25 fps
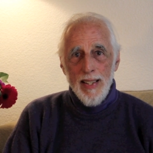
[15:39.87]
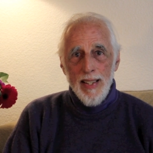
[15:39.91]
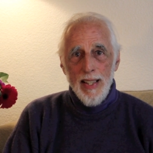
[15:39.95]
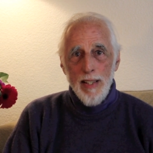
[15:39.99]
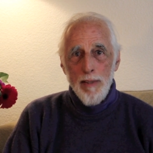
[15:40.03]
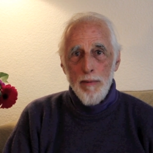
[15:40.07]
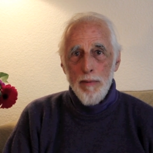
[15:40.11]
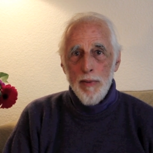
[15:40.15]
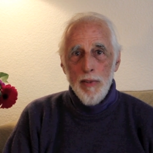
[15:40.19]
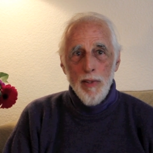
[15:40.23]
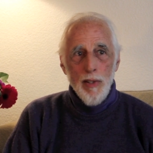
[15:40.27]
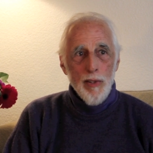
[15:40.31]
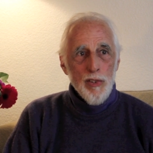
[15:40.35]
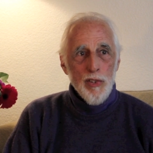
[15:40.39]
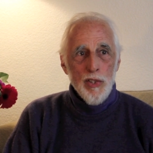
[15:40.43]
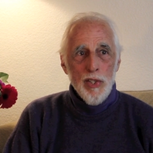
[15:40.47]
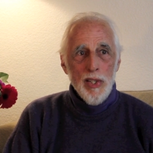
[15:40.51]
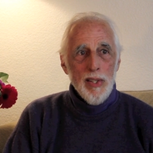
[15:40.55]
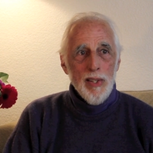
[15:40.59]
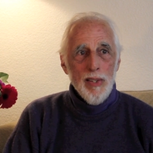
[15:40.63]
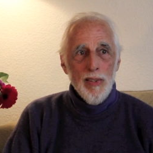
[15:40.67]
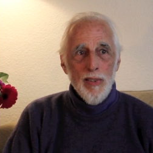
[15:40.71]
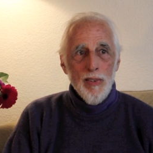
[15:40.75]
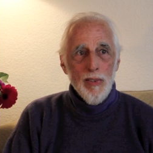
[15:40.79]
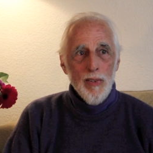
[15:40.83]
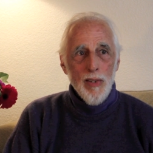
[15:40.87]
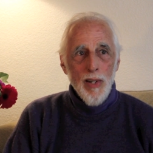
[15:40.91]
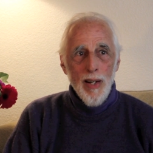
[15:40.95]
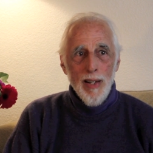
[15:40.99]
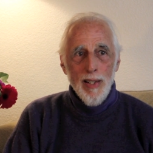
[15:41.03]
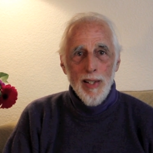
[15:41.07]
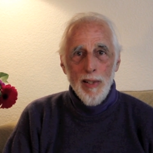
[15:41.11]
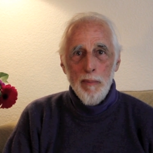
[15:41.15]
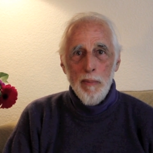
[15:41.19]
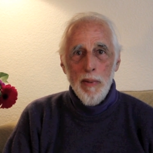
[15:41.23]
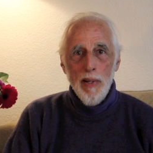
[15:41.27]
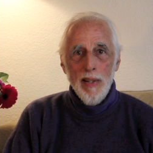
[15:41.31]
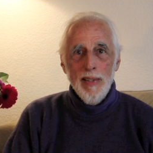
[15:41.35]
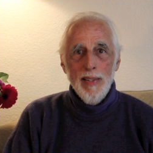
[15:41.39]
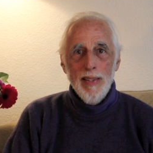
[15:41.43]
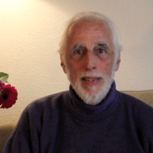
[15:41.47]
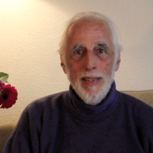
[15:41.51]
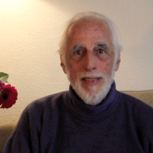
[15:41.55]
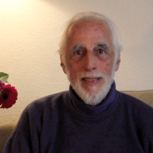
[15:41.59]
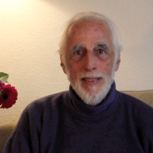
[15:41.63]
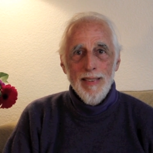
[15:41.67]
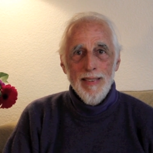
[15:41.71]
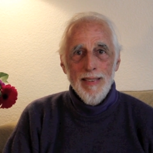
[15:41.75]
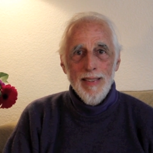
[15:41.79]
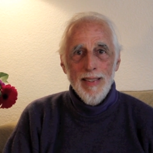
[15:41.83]
Even though she didn't talk about
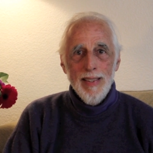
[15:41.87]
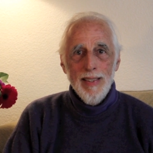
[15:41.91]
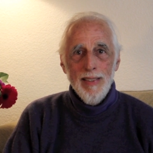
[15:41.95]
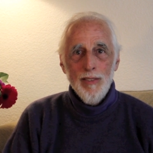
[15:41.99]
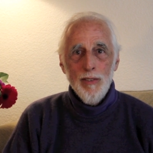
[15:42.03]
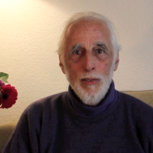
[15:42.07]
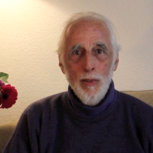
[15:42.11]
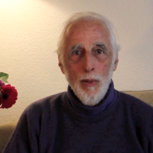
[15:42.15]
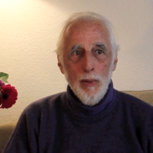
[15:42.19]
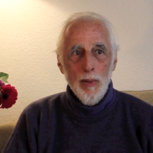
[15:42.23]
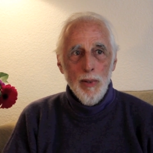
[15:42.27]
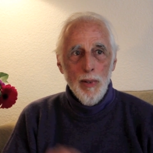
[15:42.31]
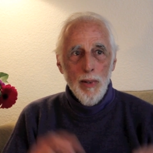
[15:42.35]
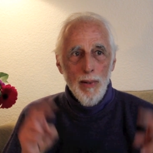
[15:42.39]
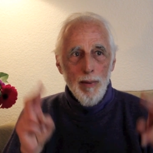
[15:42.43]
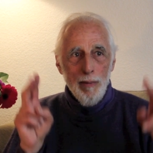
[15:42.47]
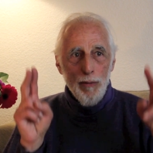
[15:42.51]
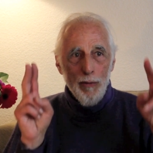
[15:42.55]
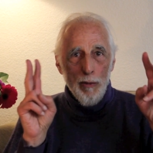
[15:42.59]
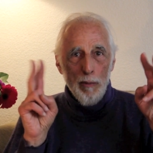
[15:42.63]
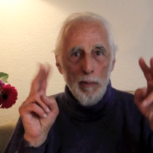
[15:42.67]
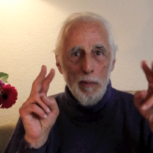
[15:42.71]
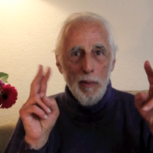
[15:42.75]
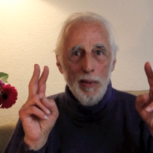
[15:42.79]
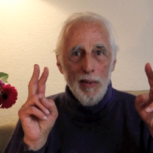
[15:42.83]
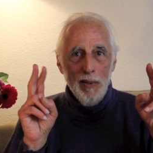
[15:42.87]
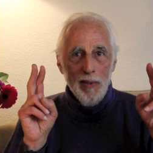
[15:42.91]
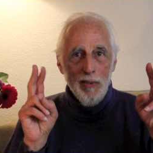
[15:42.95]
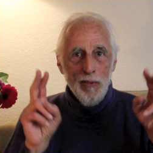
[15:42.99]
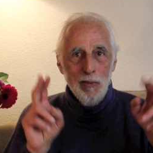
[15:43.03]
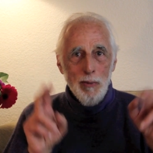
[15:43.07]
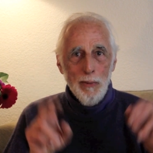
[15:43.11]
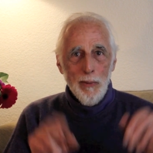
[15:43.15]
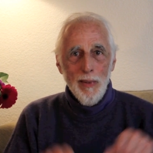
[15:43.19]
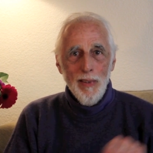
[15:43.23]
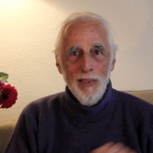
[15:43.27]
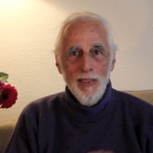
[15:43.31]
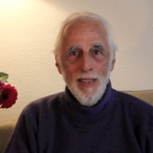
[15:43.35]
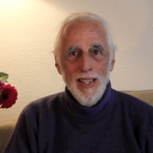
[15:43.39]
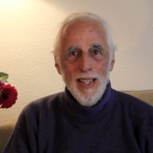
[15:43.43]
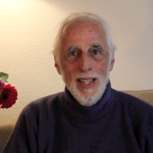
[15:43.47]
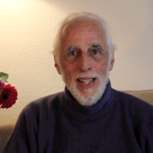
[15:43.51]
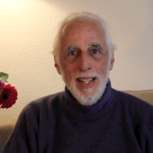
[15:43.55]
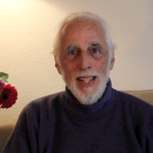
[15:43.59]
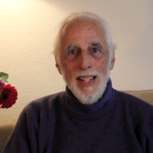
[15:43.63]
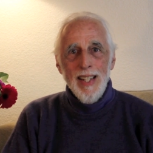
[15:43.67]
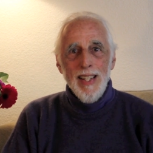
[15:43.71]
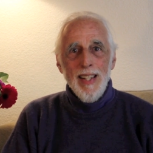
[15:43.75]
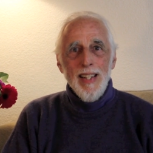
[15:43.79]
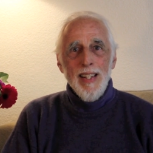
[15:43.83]
anything so-called spiritual,
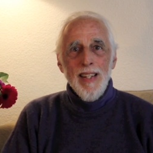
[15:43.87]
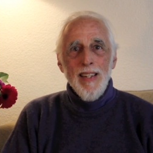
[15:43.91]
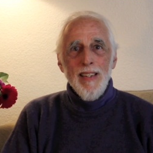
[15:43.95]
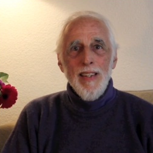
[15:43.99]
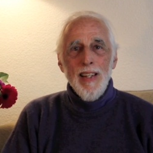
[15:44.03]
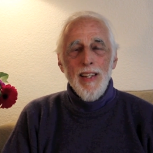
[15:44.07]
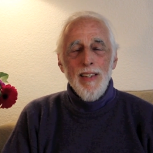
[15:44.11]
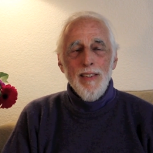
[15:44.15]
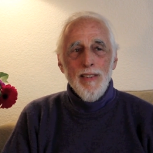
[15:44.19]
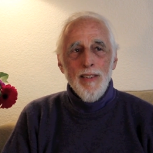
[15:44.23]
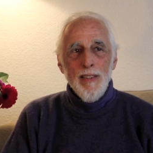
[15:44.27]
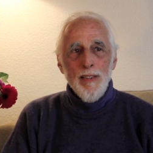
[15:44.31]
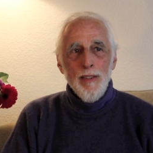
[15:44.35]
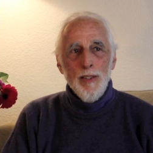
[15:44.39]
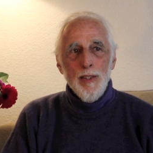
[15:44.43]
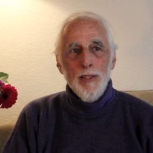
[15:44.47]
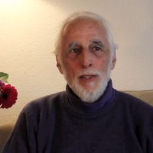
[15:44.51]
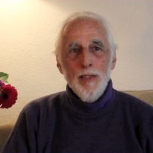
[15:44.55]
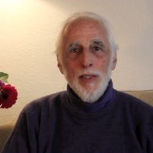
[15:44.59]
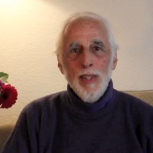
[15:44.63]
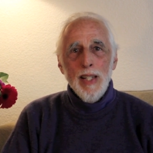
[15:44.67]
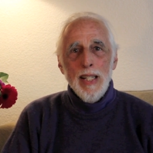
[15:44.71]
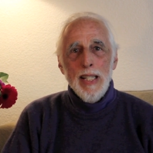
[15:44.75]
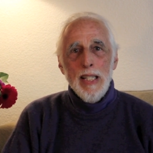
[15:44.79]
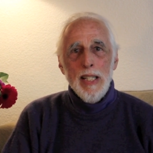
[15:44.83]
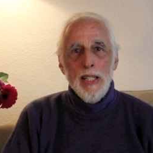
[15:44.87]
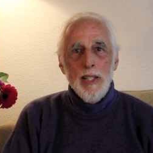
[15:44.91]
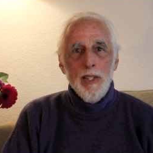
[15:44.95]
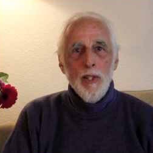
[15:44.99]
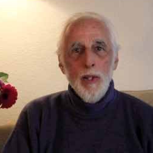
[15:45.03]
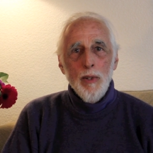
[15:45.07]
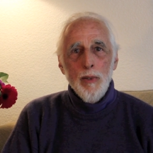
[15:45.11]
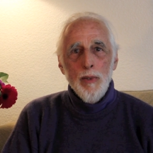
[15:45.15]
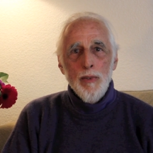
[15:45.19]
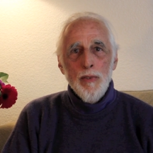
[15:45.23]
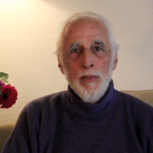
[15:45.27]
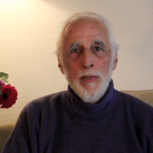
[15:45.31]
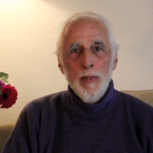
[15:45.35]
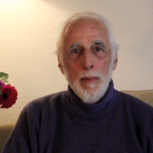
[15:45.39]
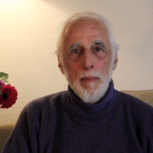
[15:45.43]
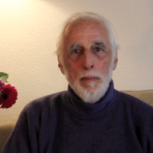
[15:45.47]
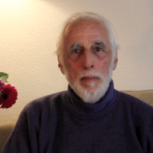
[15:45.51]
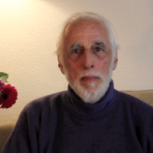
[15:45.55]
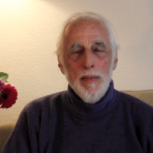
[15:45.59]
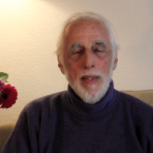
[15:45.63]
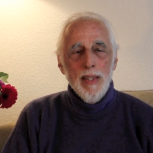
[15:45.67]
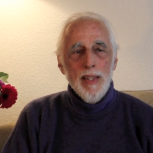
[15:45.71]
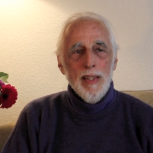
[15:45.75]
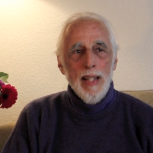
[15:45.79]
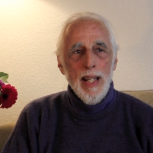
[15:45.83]
they said this lady knows
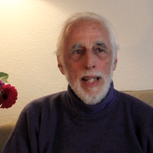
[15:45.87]
something.